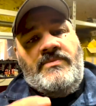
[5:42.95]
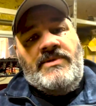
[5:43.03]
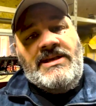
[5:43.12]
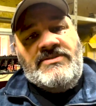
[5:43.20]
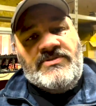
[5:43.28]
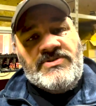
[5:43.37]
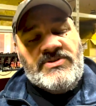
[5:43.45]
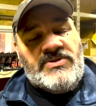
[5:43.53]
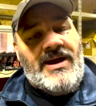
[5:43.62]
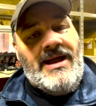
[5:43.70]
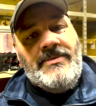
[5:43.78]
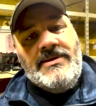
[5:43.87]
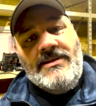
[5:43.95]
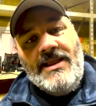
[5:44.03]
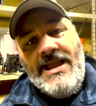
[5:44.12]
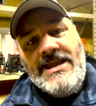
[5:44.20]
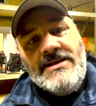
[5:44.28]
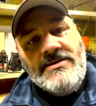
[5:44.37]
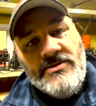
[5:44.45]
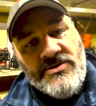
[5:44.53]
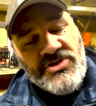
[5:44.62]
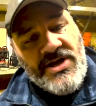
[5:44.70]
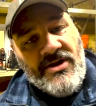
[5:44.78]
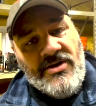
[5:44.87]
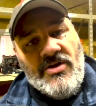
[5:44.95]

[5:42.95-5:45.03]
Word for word: thanks for subscribing, liking, and sharing,